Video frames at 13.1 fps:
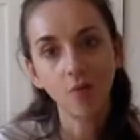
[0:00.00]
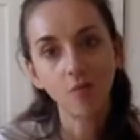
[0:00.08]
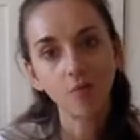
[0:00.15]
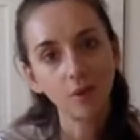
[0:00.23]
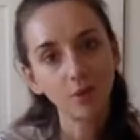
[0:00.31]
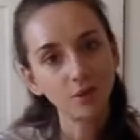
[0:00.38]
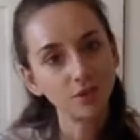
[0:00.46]

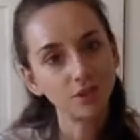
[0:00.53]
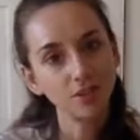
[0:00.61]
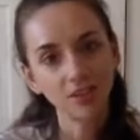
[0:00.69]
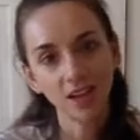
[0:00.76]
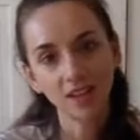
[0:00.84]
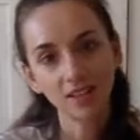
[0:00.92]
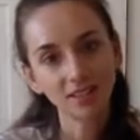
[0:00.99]
Most of
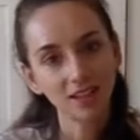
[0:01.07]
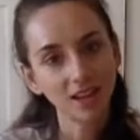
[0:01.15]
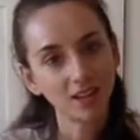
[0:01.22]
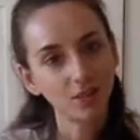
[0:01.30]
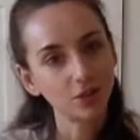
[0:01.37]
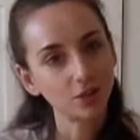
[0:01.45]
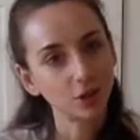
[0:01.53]
us, can you
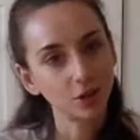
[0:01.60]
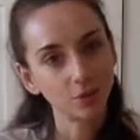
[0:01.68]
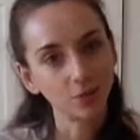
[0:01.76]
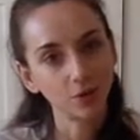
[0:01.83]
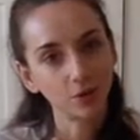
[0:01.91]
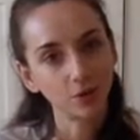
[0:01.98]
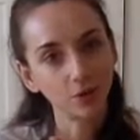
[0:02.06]
start to
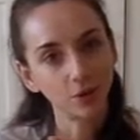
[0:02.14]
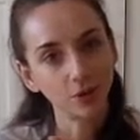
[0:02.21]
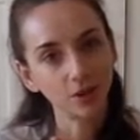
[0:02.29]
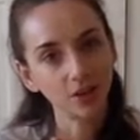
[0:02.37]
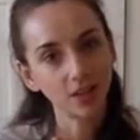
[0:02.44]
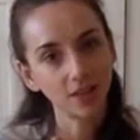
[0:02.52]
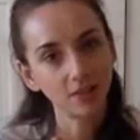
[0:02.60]
pull
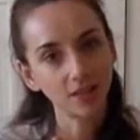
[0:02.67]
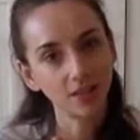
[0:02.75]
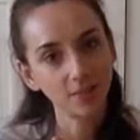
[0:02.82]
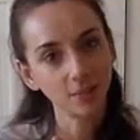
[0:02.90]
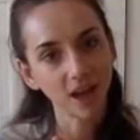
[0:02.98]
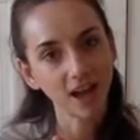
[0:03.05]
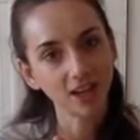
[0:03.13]
your left hip
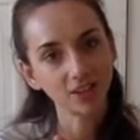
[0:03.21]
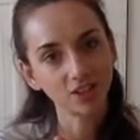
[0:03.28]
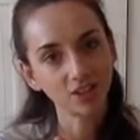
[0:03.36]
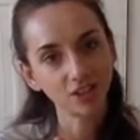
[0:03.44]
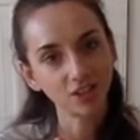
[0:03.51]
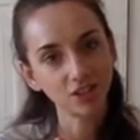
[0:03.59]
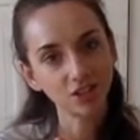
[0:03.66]
back
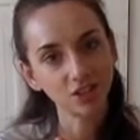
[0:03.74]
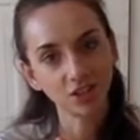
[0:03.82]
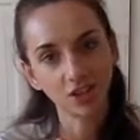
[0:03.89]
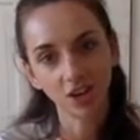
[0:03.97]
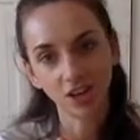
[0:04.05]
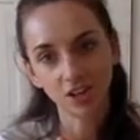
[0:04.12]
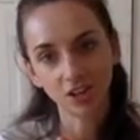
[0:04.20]
just a
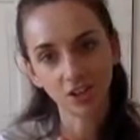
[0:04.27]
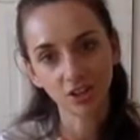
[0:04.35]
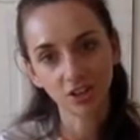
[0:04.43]
scotch?